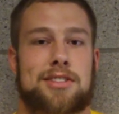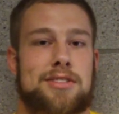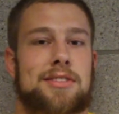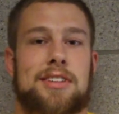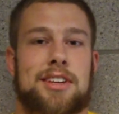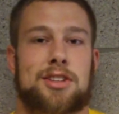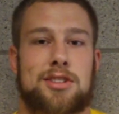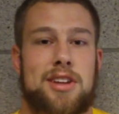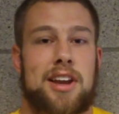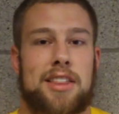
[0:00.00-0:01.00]
He's
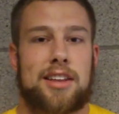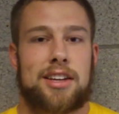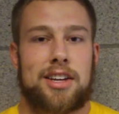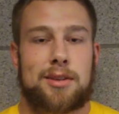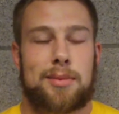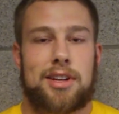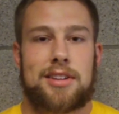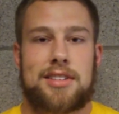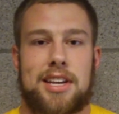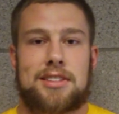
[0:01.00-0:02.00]
just anything, get the ball
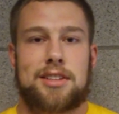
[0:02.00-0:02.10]
in his hands,